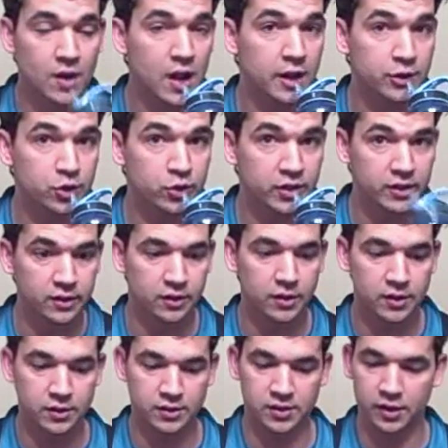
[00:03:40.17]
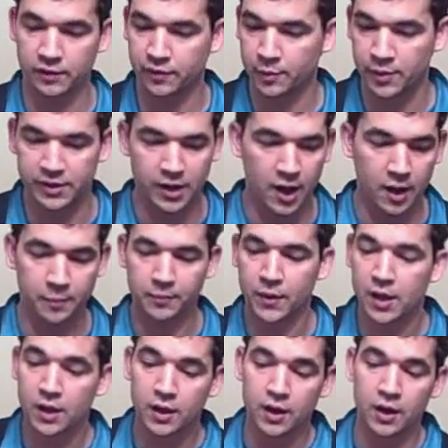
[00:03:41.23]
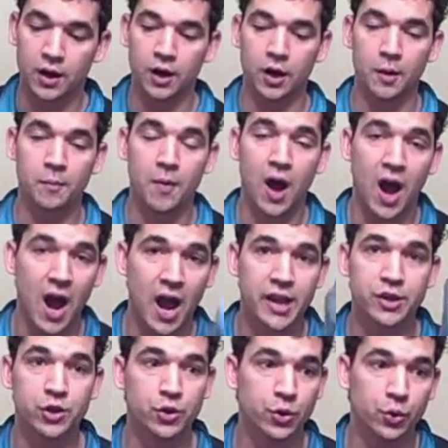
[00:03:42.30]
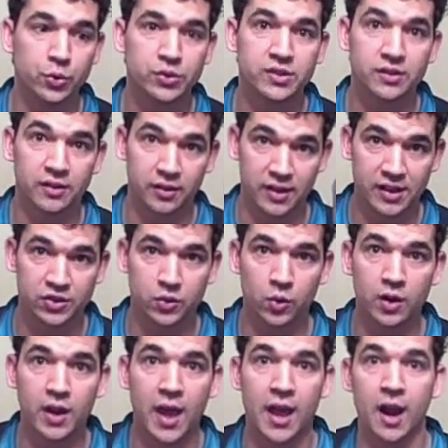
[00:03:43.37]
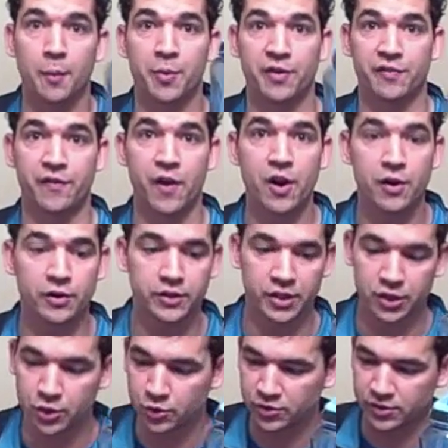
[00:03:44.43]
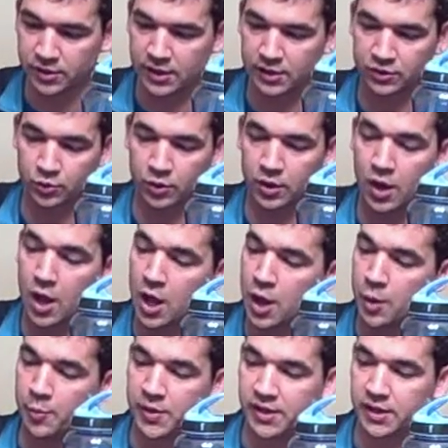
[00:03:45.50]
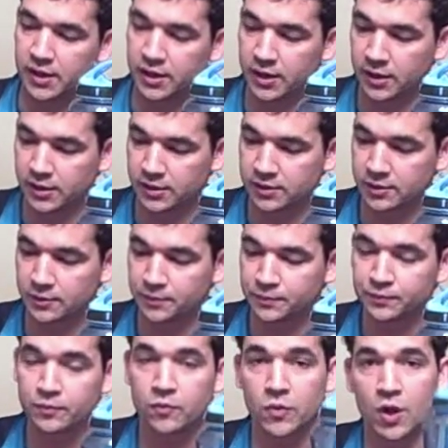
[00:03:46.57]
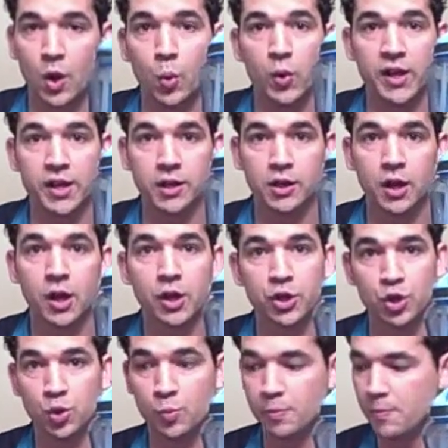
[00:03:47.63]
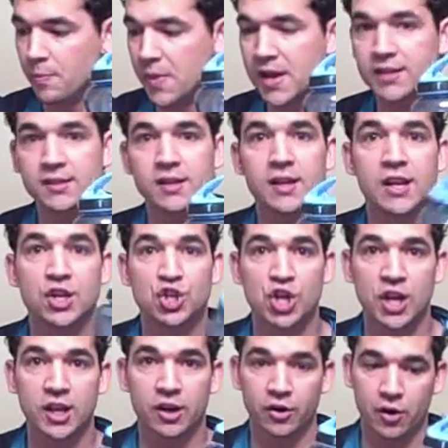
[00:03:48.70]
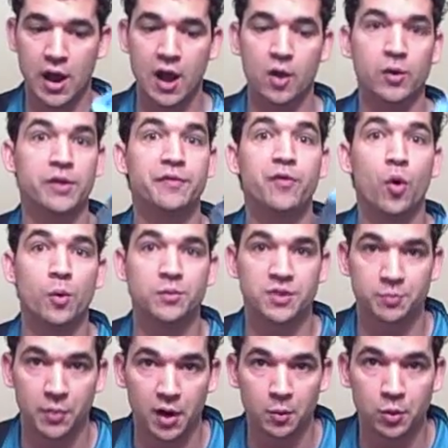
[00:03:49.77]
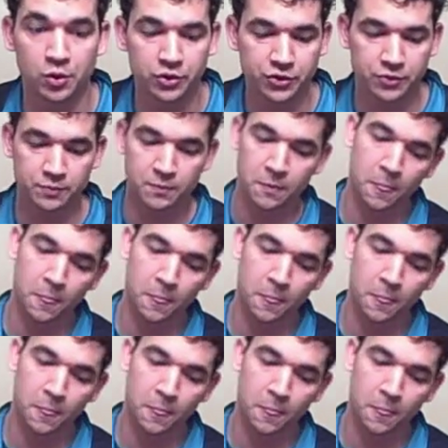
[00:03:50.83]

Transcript: and you could suck from the top. I use this one, and I prefer to use this one because when you mix it and shake it around, it forms bubbles,